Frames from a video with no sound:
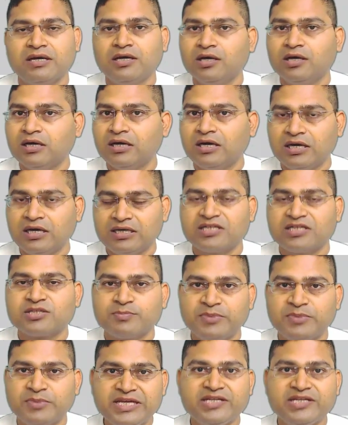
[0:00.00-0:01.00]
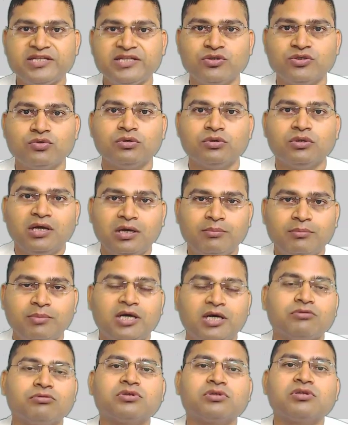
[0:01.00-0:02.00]
I'll explain you
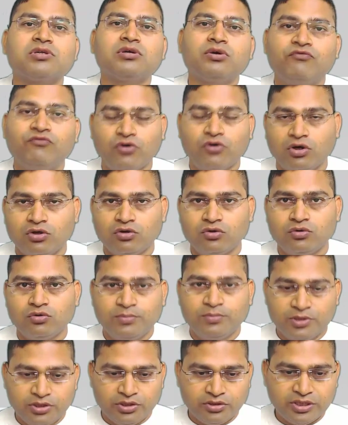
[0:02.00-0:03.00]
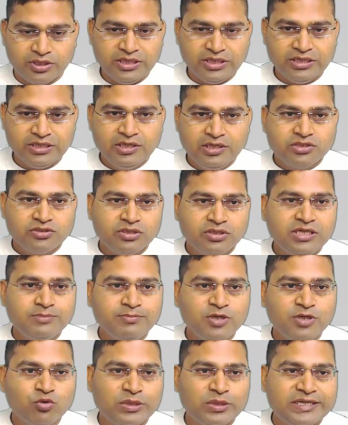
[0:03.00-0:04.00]
about for loop. Okay, so
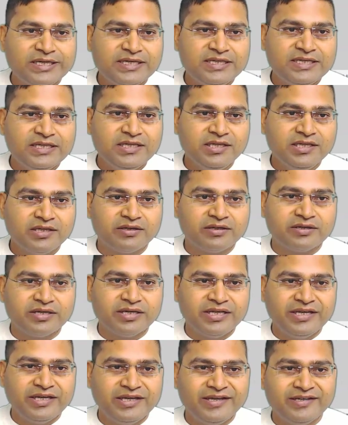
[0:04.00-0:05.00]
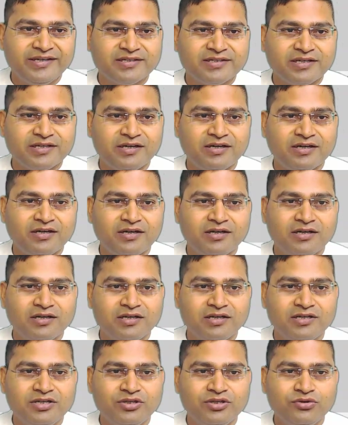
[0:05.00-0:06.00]
let me quickly create a
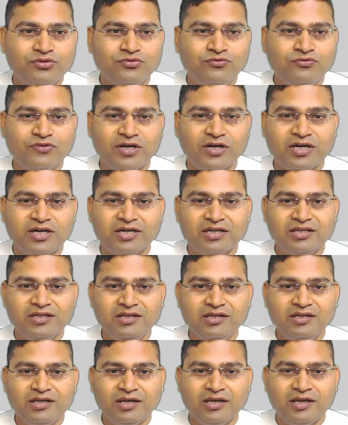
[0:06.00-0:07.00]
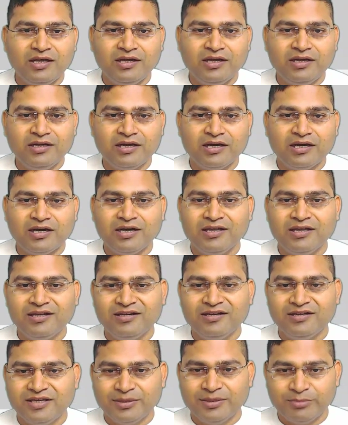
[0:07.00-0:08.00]
new file and
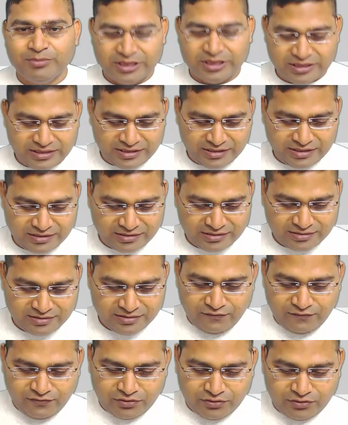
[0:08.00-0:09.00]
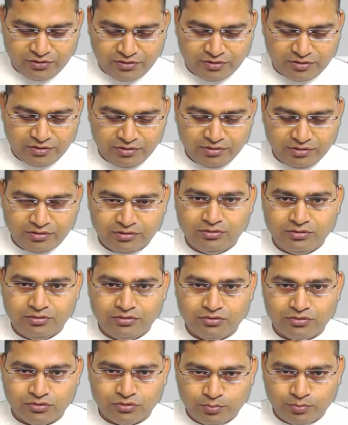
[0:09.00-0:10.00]
I'll name it as for
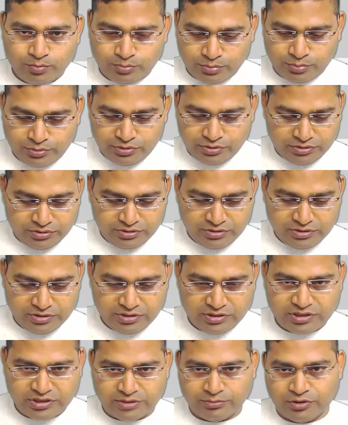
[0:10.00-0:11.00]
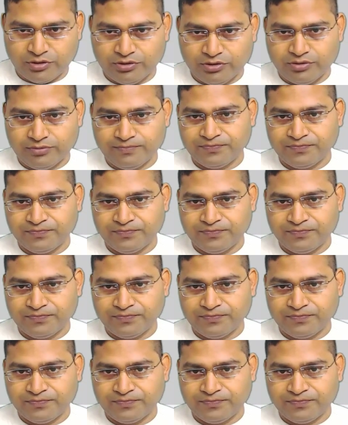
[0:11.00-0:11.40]
loop demo.